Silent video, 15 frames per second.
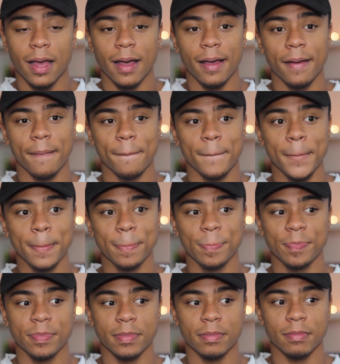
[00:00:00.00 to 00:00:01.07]

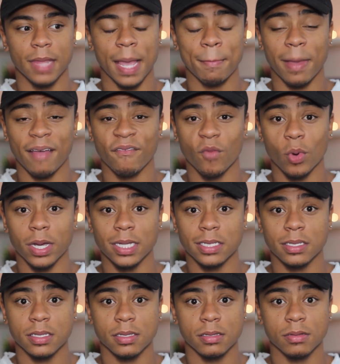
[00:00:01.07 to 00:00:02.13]
And my
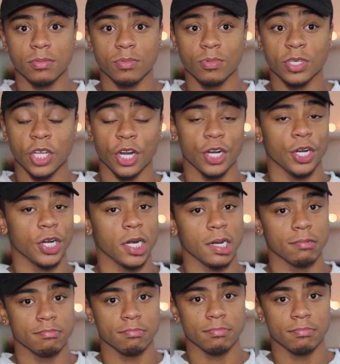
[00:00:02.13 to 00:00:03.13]
voice was heard.